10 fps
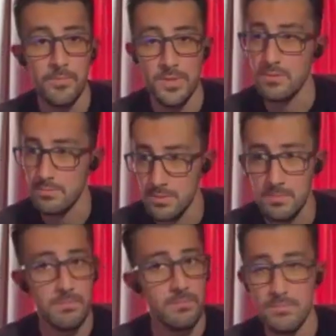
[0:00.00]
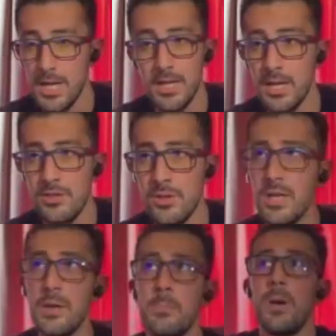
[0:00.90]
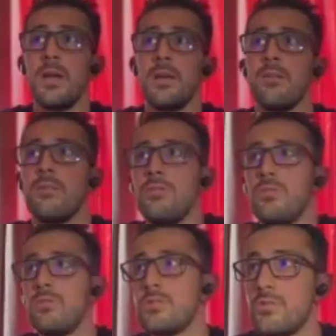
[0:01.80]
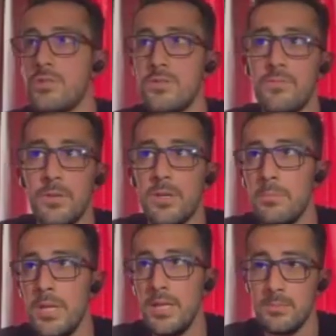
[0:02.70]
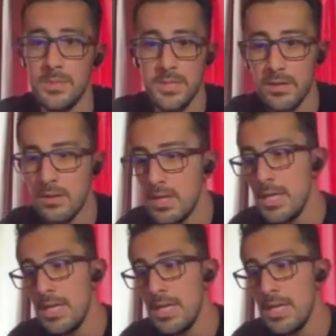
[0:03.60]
So I try to combine all sorts of mediums there.